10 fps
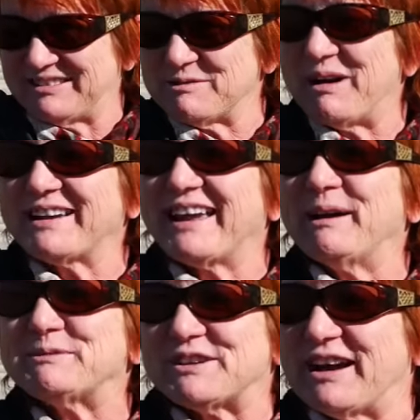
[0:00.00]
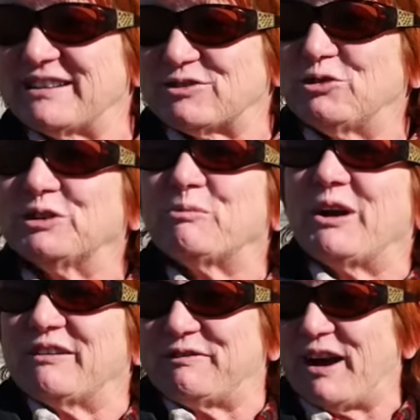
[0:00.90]
to my campsite, and told them
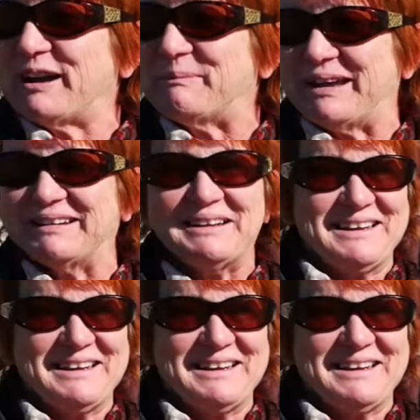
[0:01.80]
where to find me.